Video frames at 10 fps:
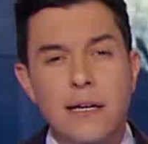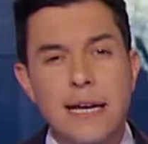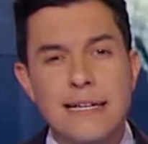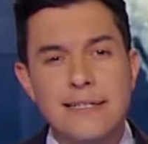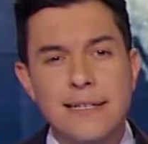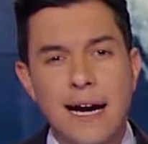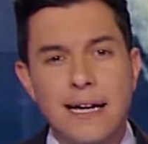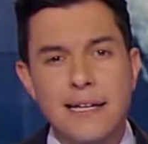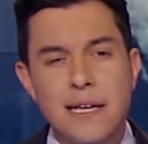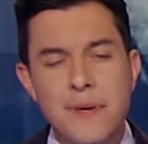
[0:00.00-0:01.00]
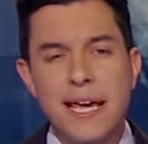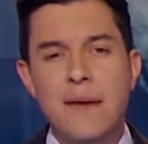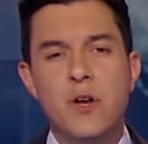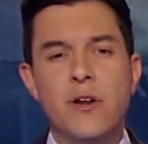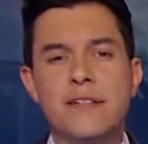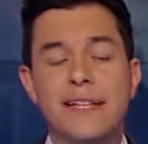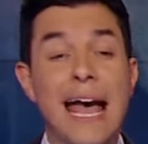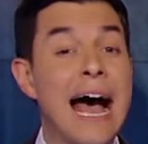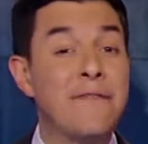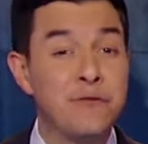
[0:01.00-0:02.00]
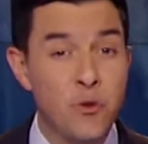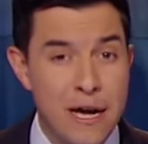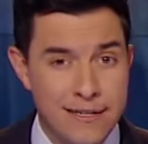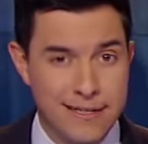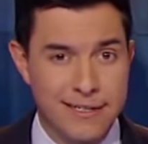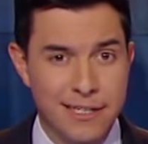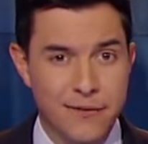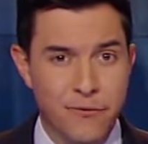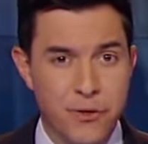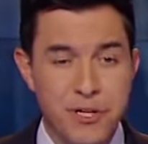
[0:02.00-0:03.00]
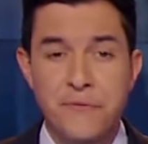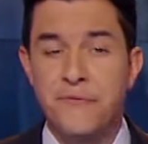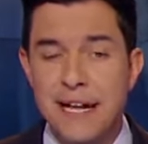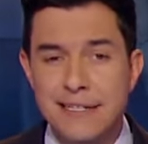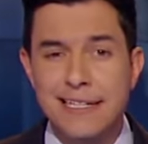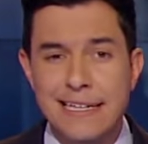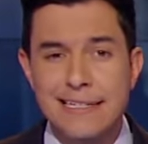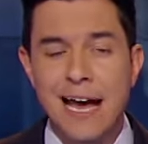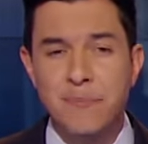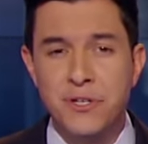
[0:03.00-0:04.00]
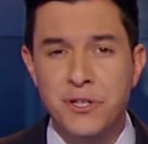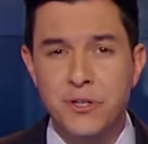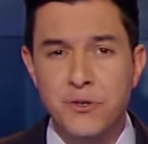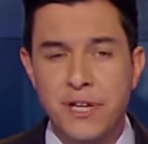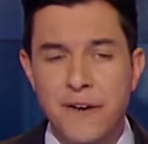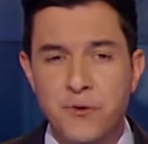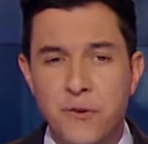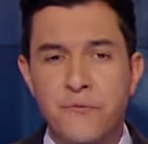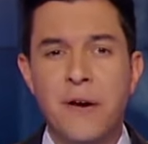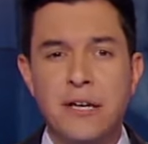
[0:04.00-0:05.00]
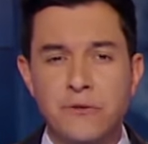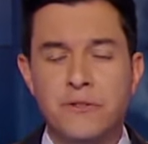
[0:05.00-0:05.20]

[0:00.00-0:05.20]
Next tonight, he became known as the affluenza teen for the defense he attempted to use after a fatal